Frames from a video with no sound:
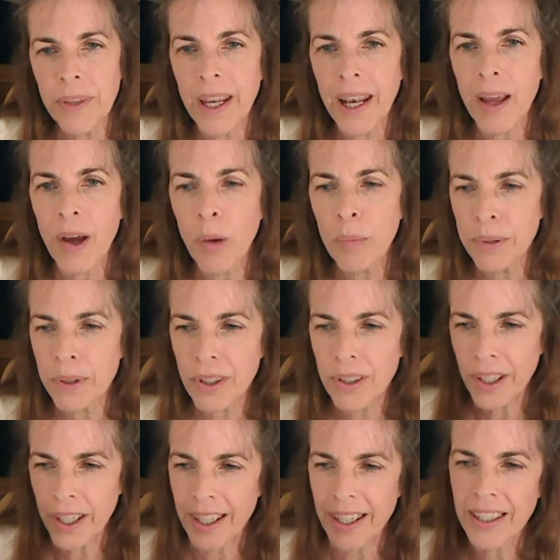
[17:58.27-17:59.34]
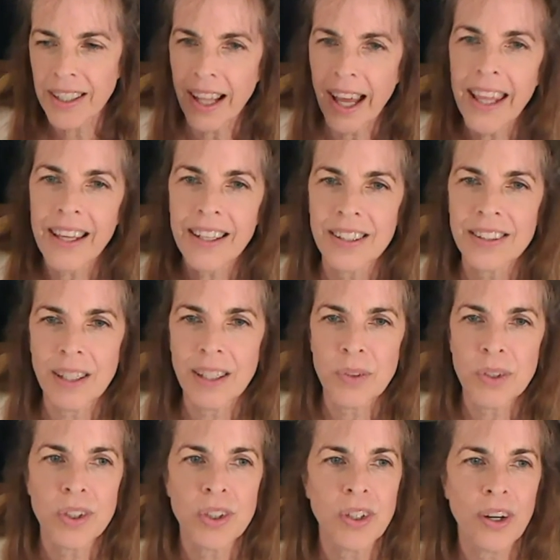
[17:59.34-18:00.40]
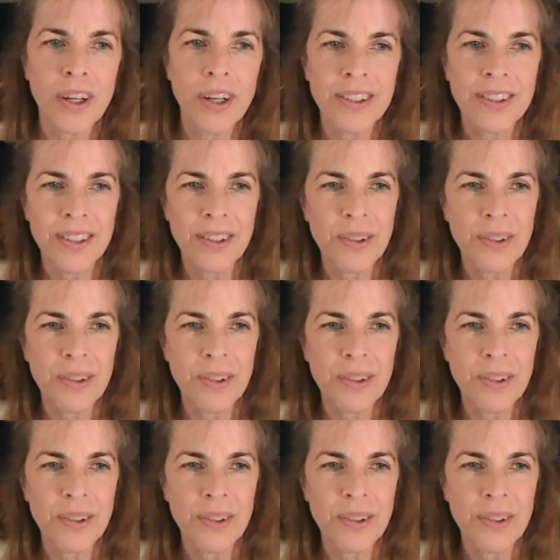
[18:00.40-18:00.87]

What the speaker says: Then I hope you'll click and like, because I'm just starting to